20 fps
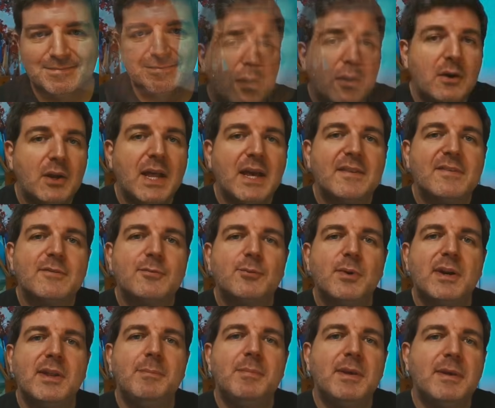A last
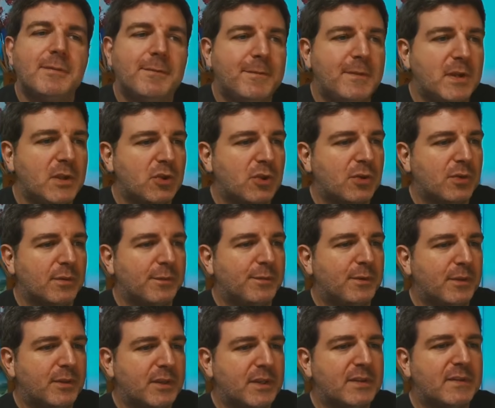really big feature
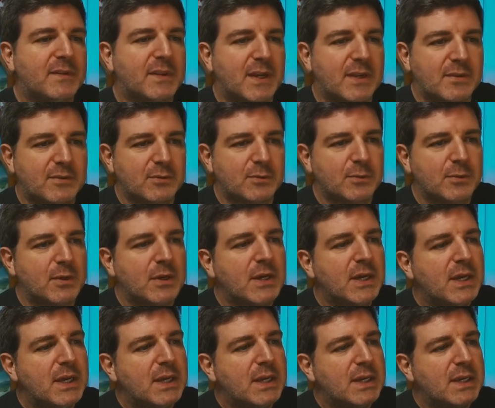for this text tool
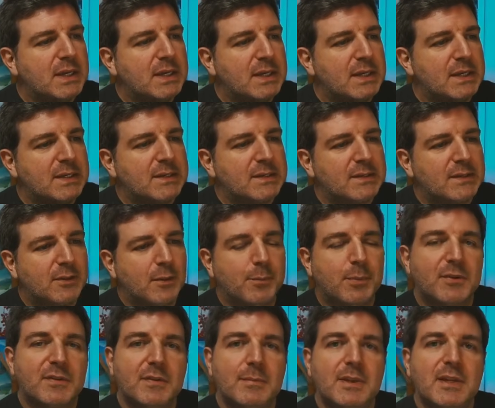is the
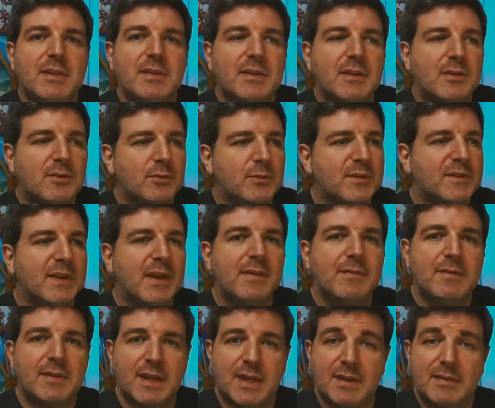possibility to
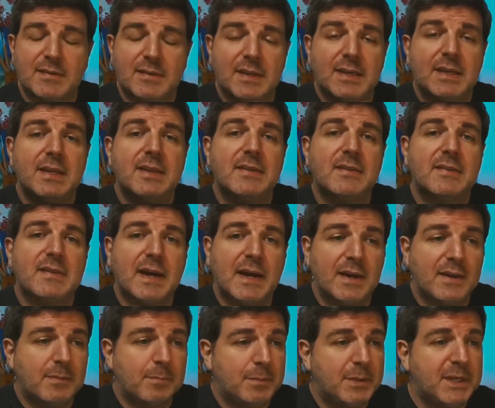save text
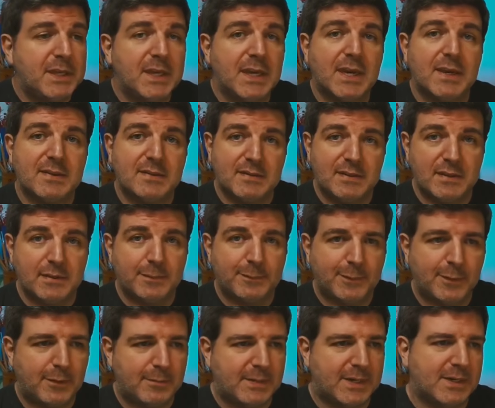inside PSD
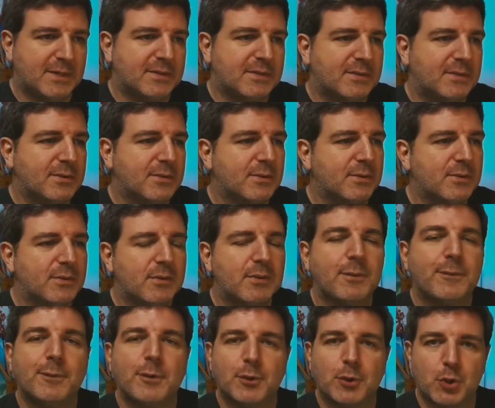format, so the
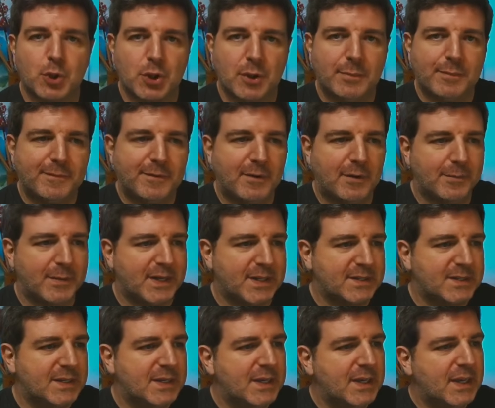Photoshop
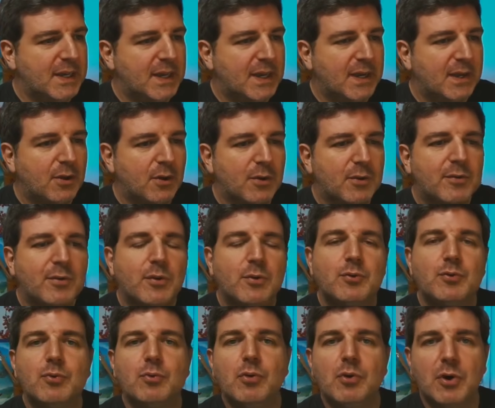format, and also
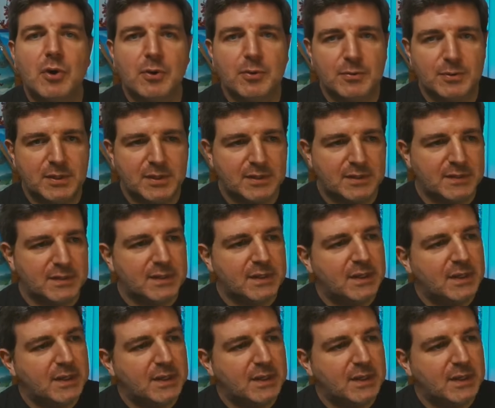to load it.